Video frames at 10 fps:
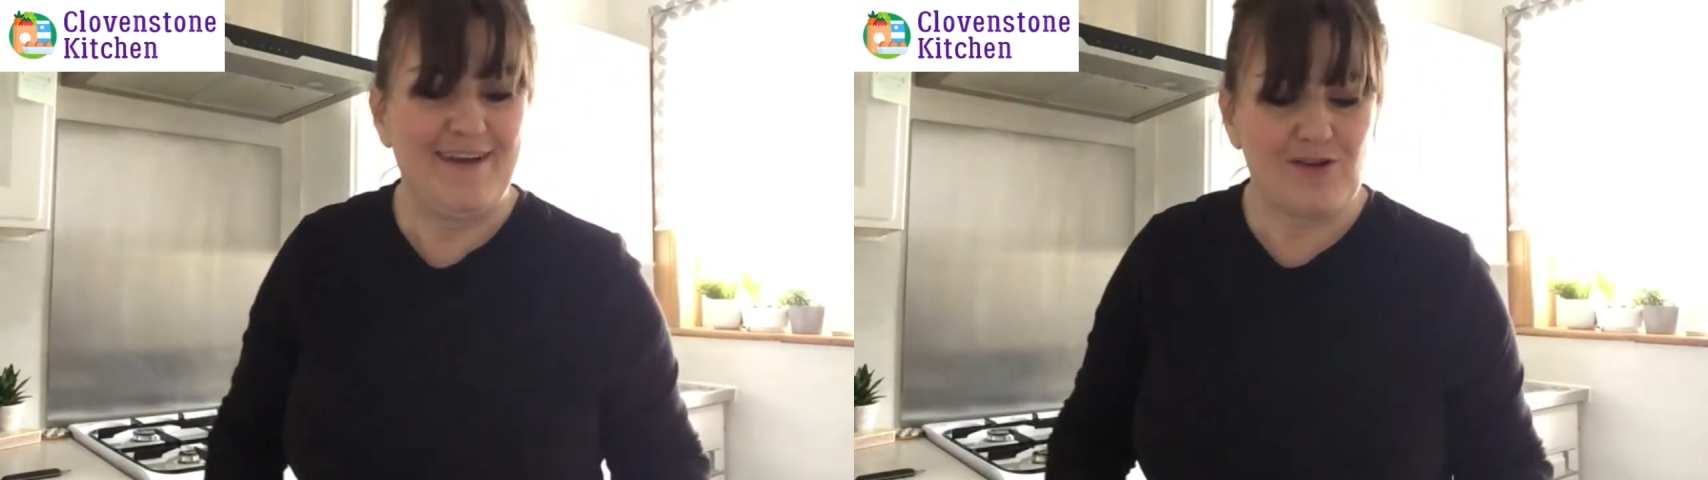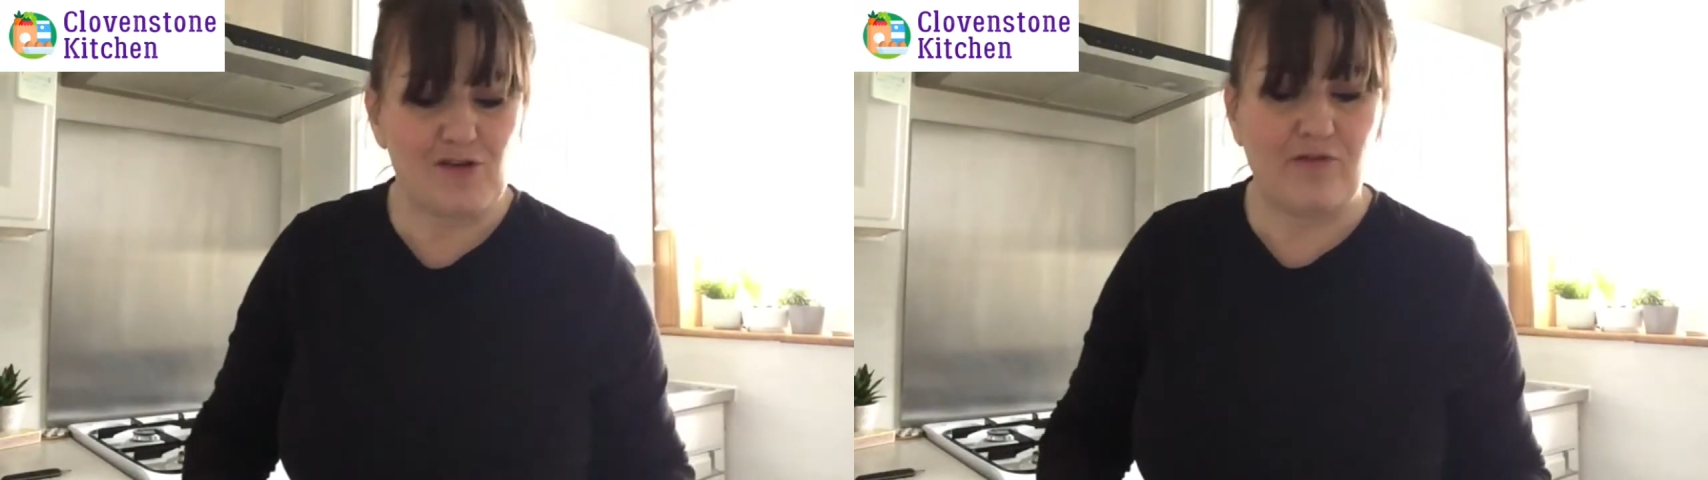
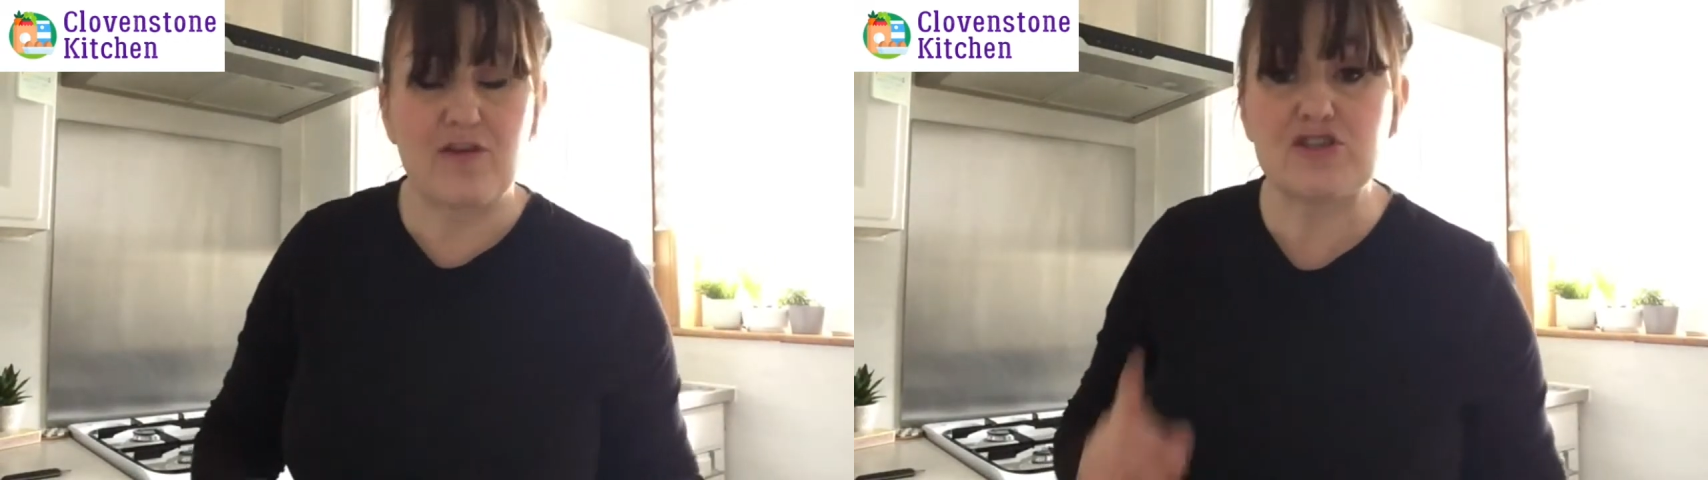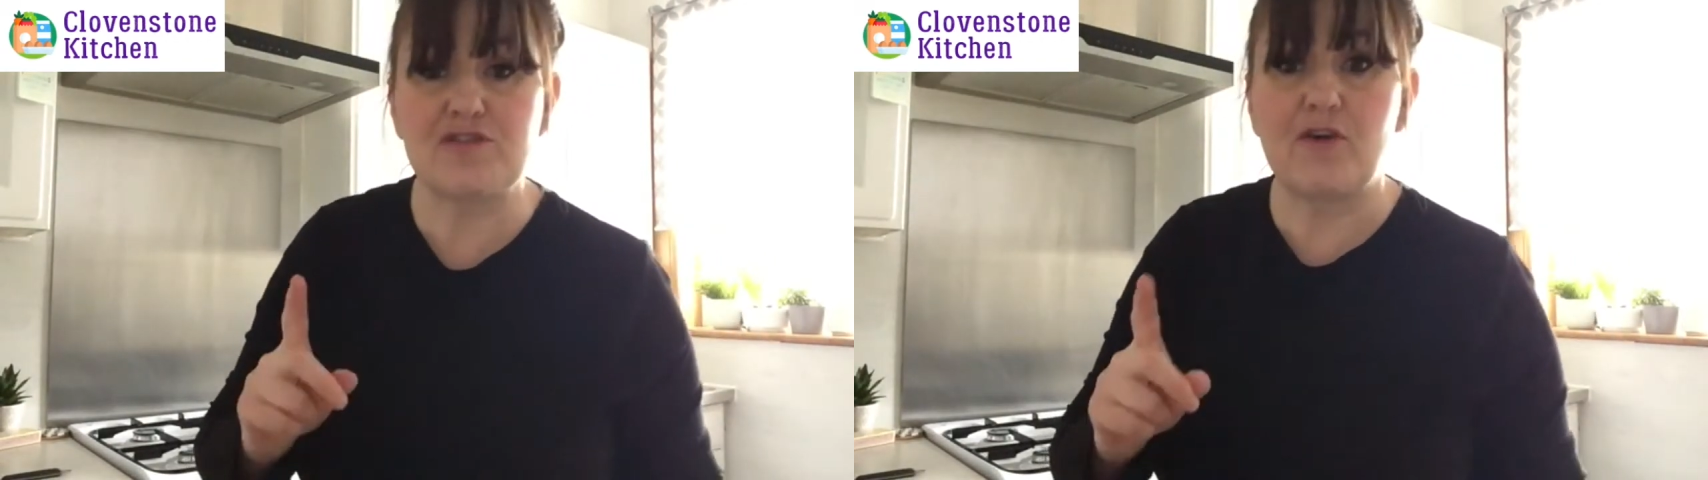So
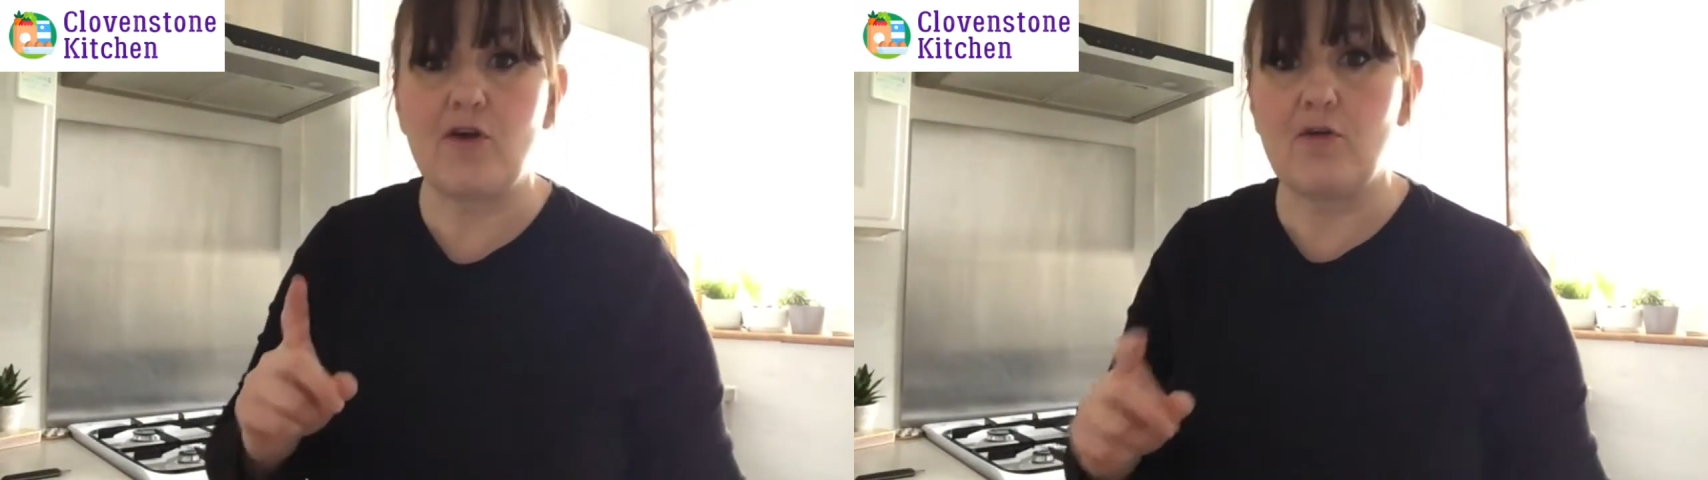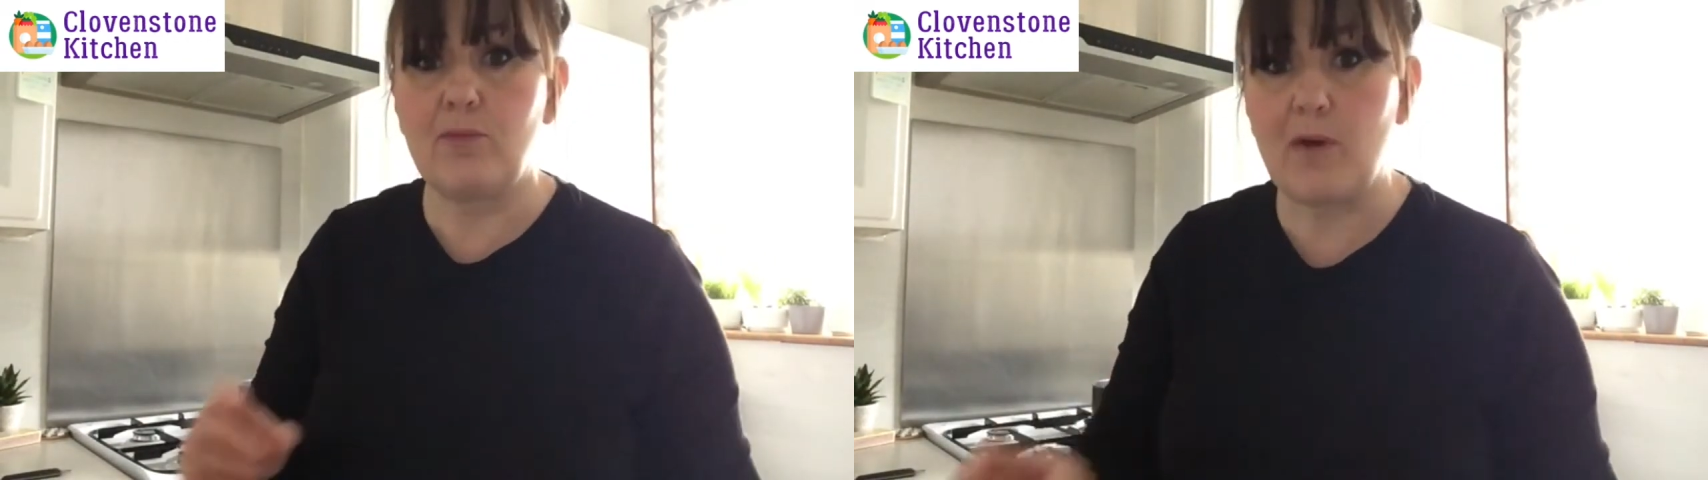first of
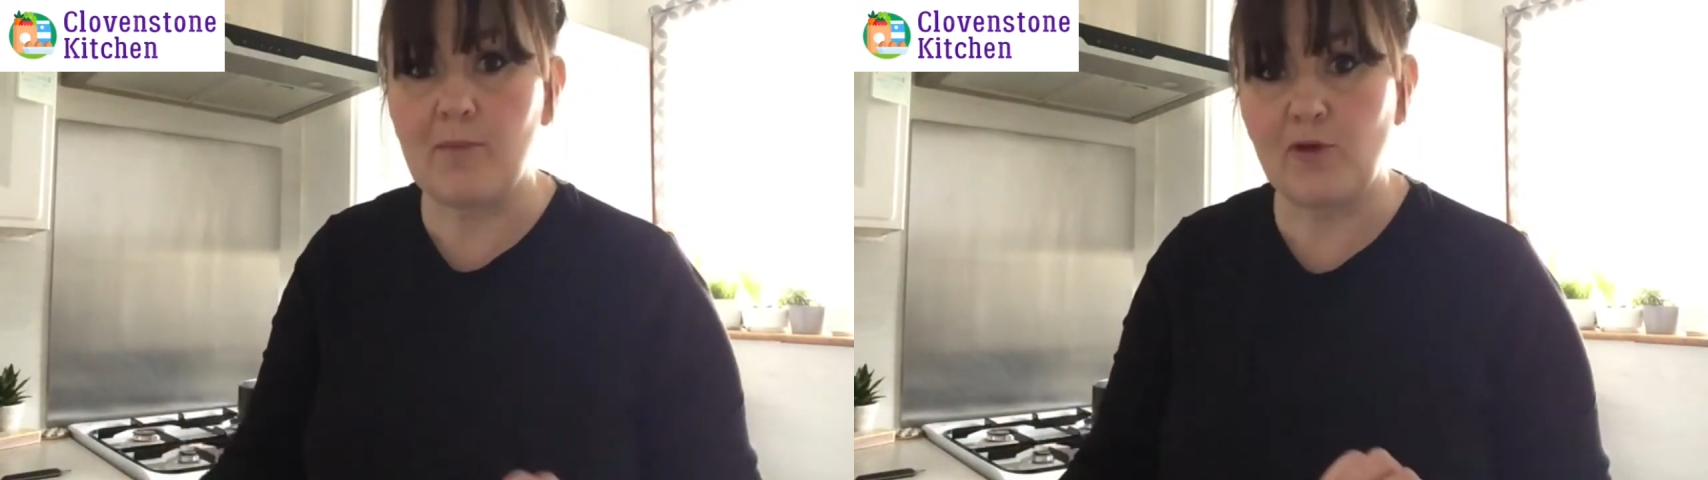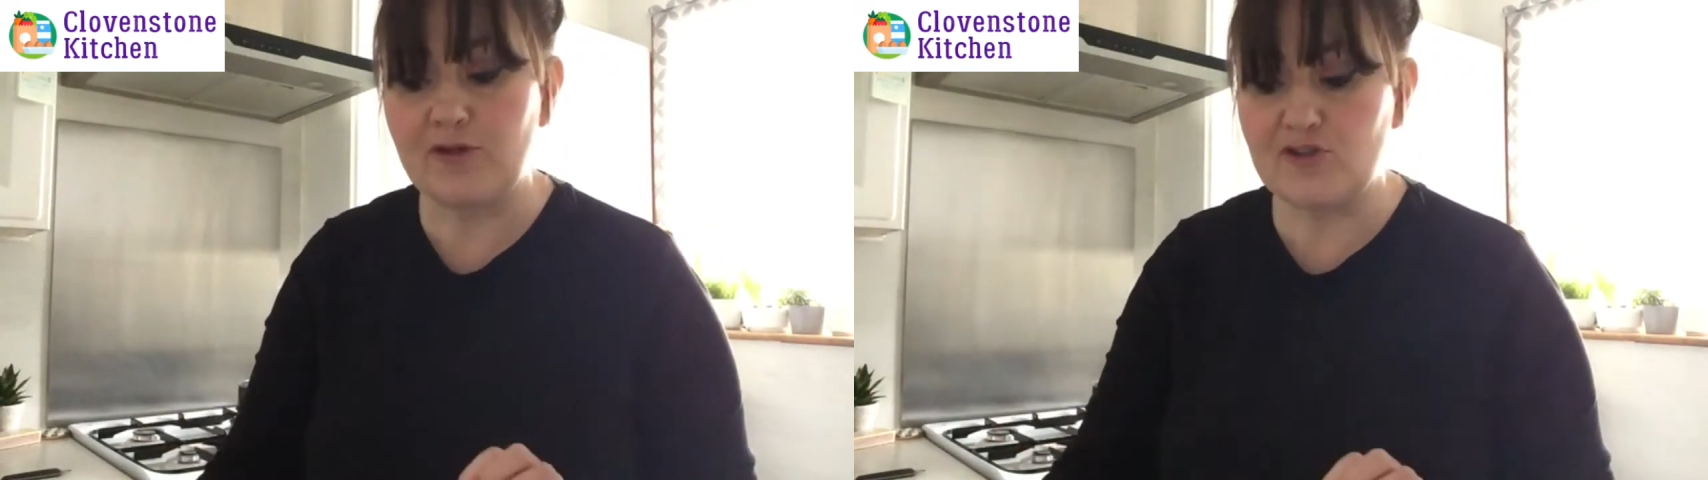all, what I'm
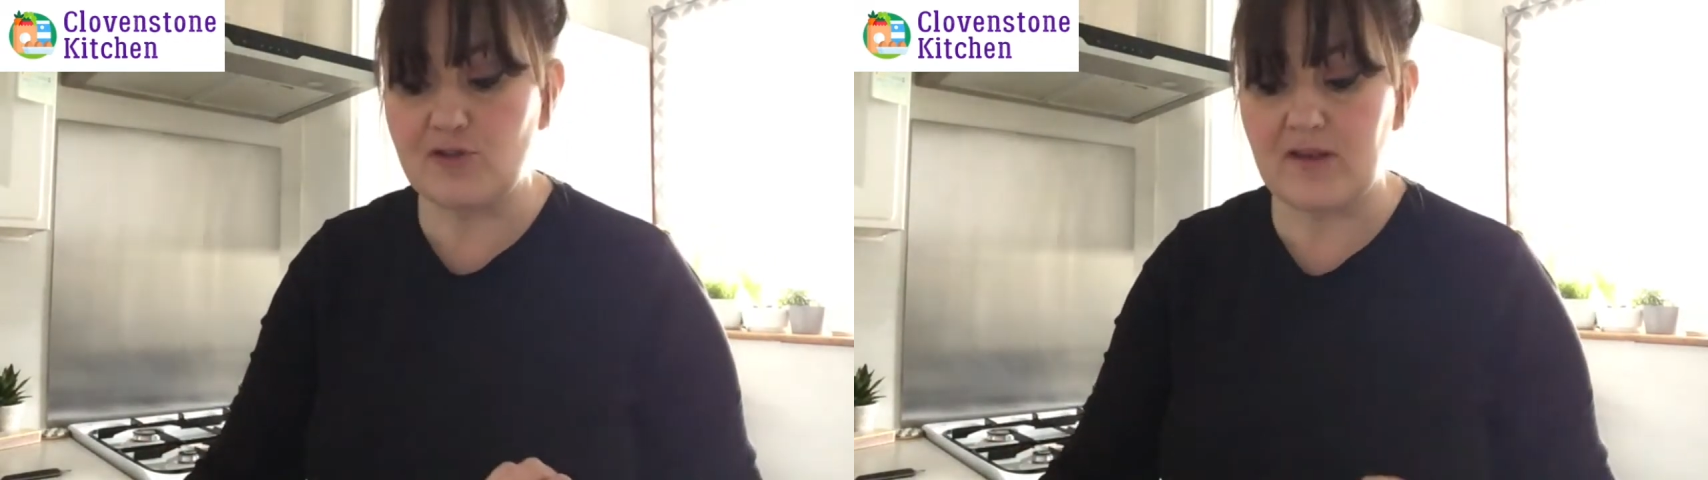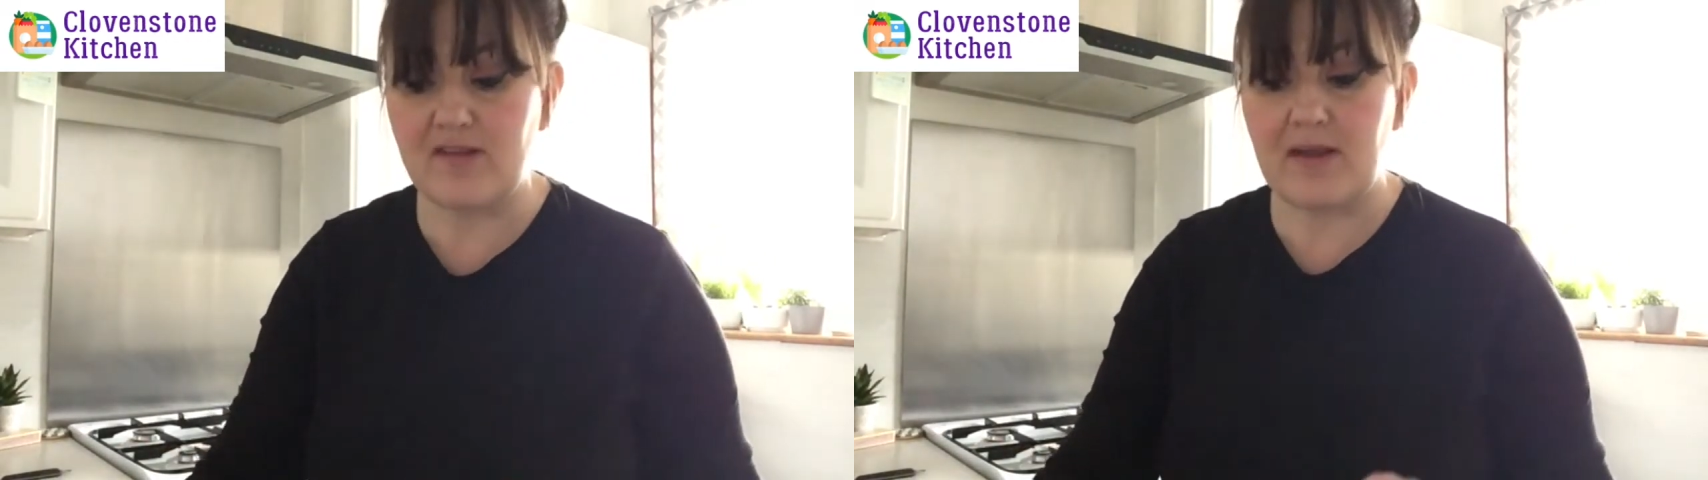going to do
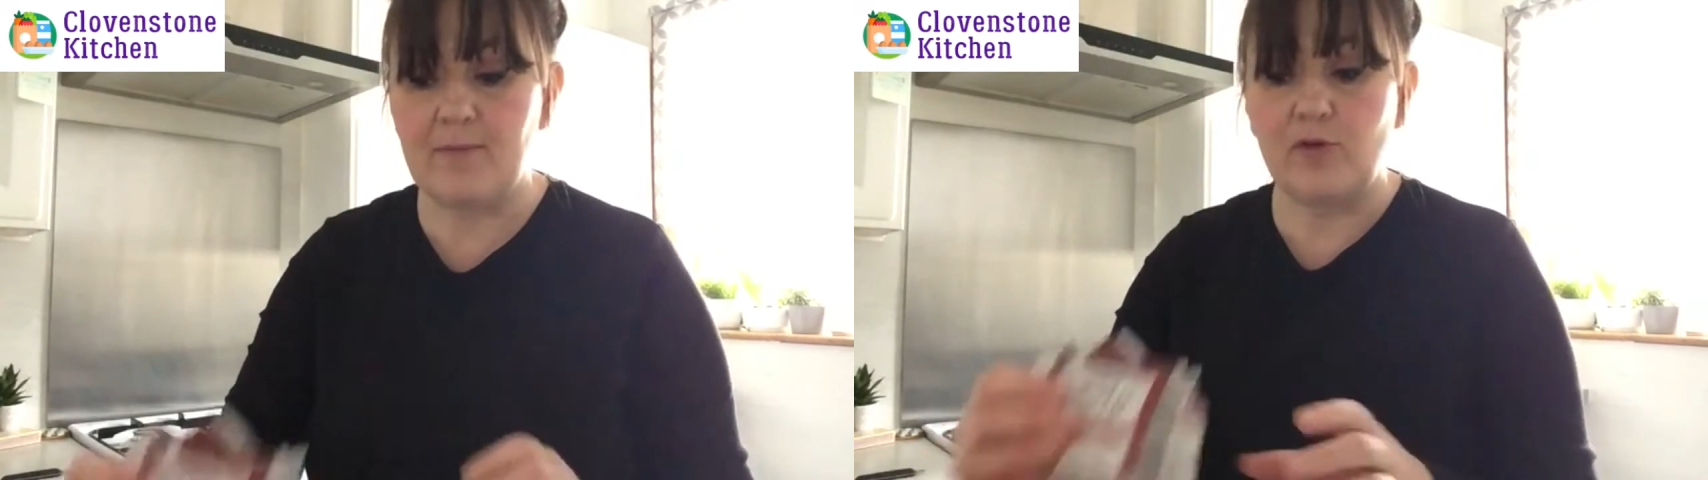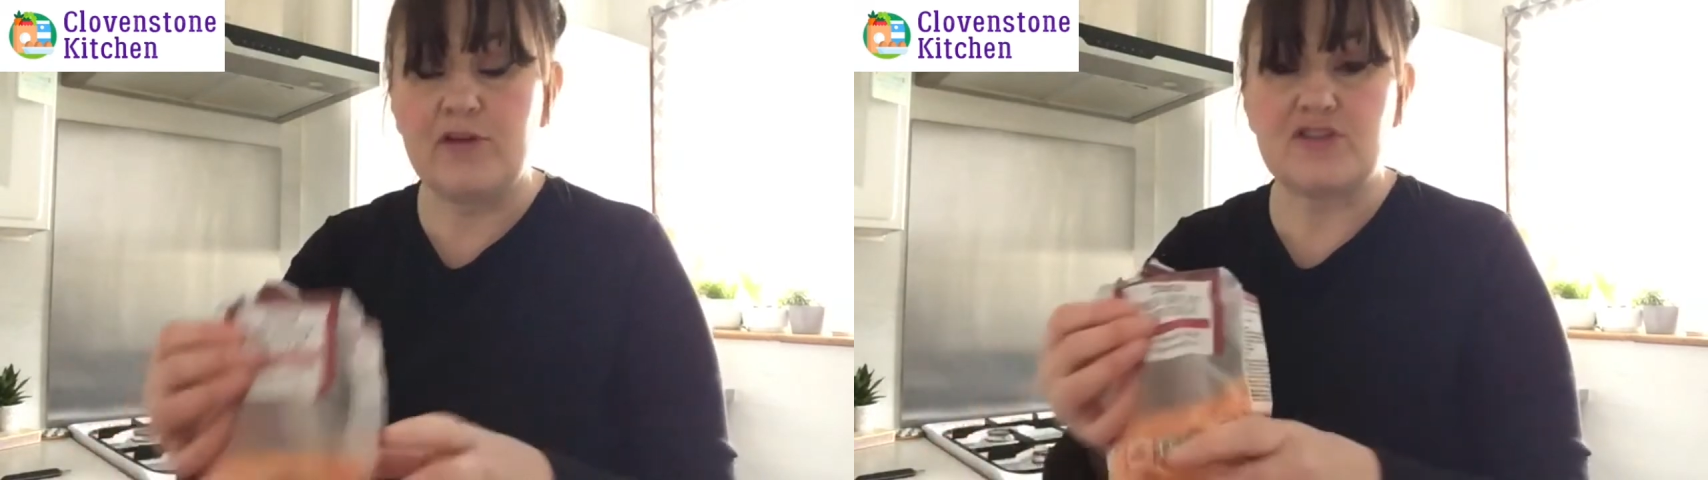is I'm going to